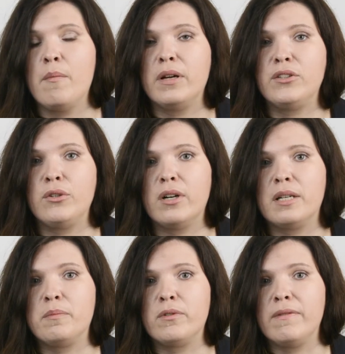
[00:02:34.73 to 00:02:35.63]
but you
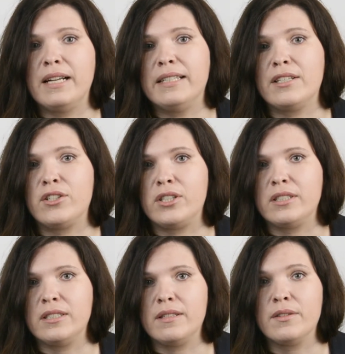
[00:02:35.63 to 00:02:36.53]
are providing
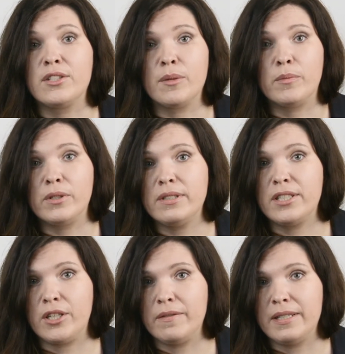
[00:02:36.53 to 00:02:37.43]
certain support
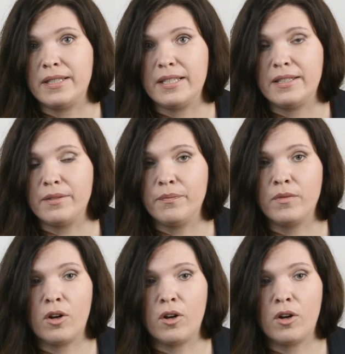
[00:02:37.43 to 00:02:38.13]
services,